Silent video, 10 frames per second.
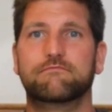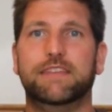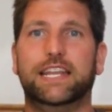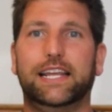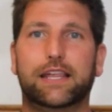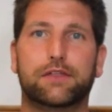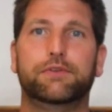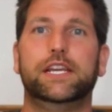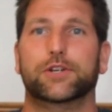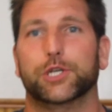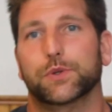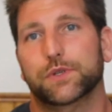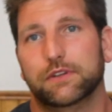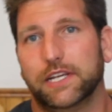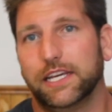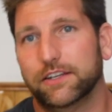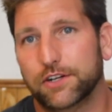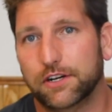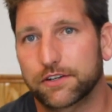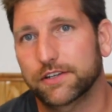in like 3 issues and
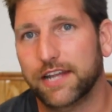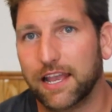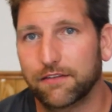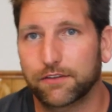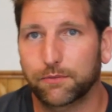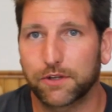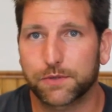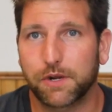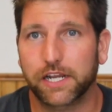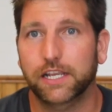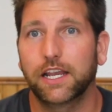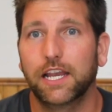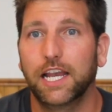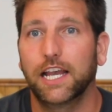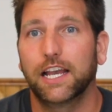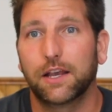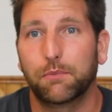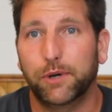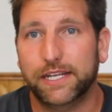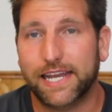charged just half as much money.
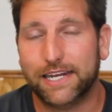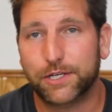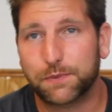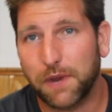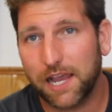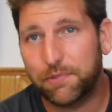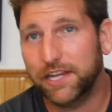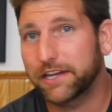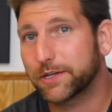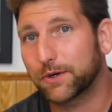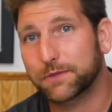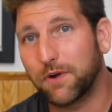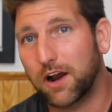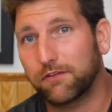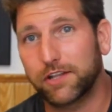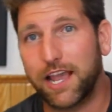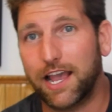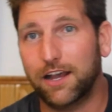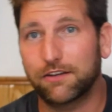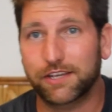But that's just my opinion towards Marvel
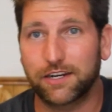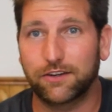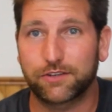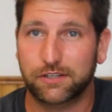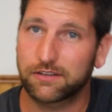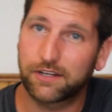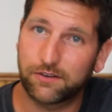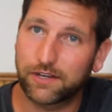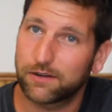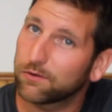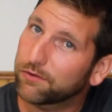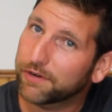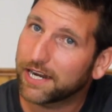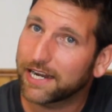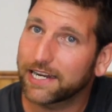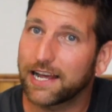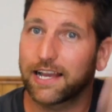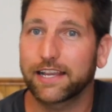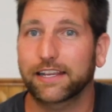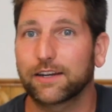now. You know, just, you know, I know
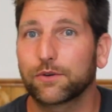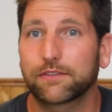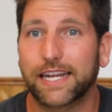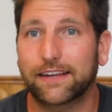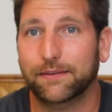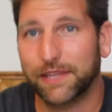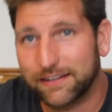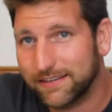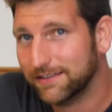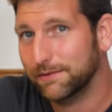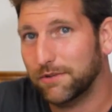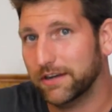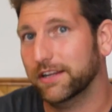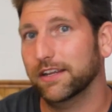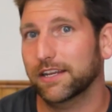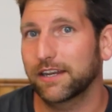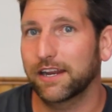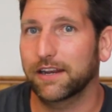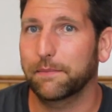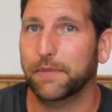$3.99, you know, take some of that Disney money
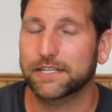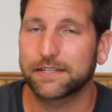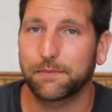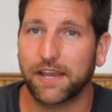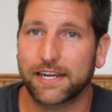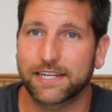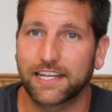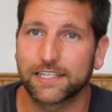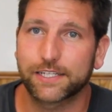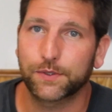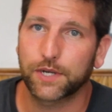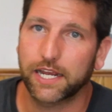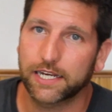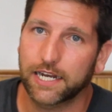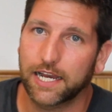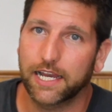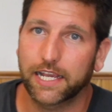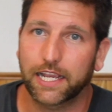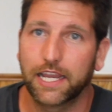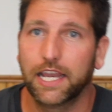and bust them back down to $2.99.